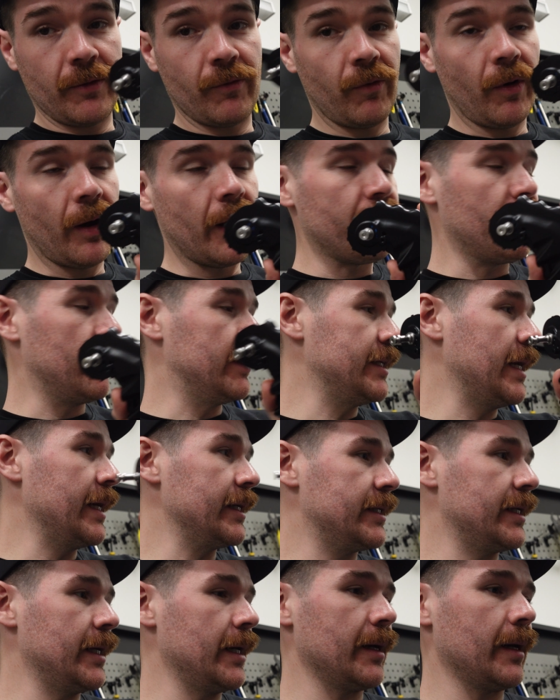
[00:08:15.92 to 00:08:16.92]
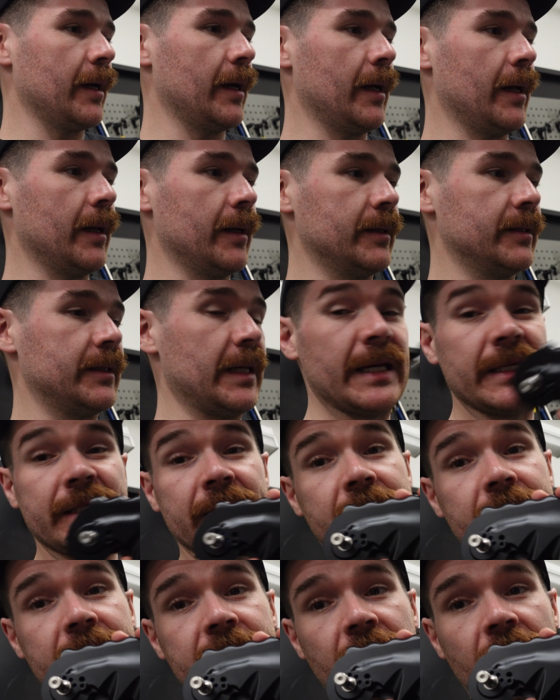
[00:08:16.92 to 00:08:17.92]
to ride fantastic and it's easy
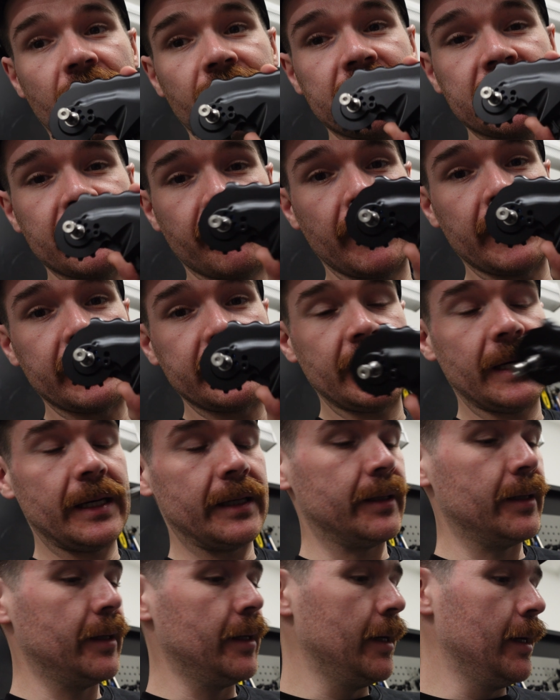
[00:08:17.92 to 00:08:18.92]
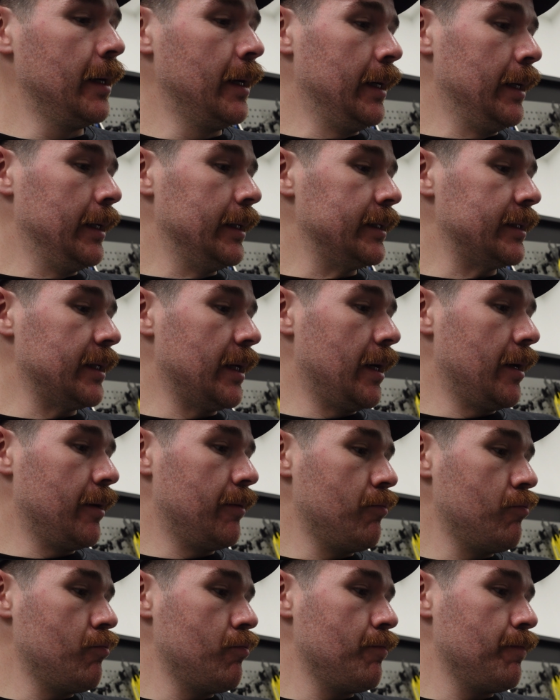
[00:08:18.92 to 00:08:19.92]
to service and maintain. So
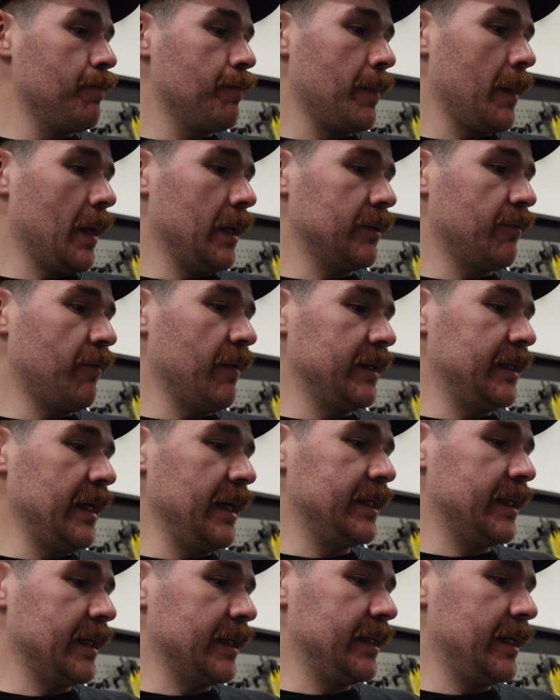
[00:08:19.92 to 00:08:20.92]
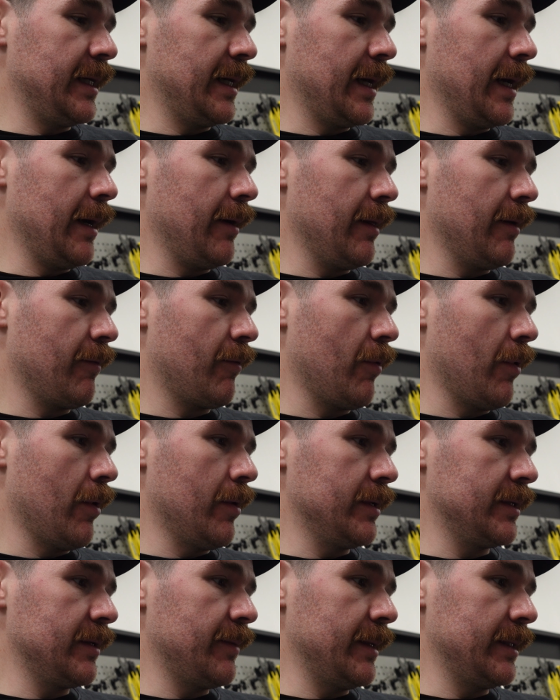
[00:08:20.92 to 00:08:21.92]
it's fantastic seeing how they've
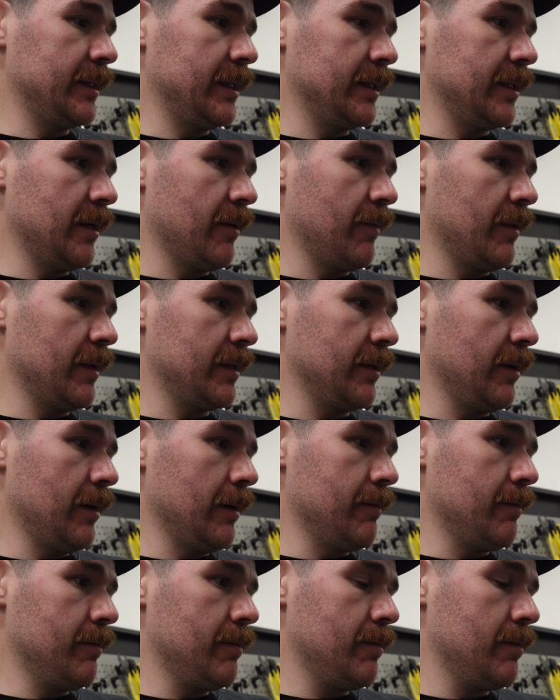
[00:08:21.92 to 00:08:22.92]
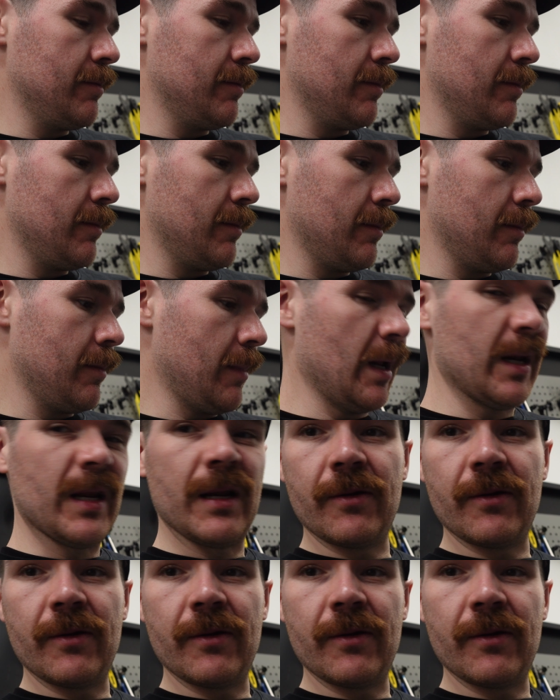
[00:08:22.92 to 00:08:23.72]
grown as a business over the time, and it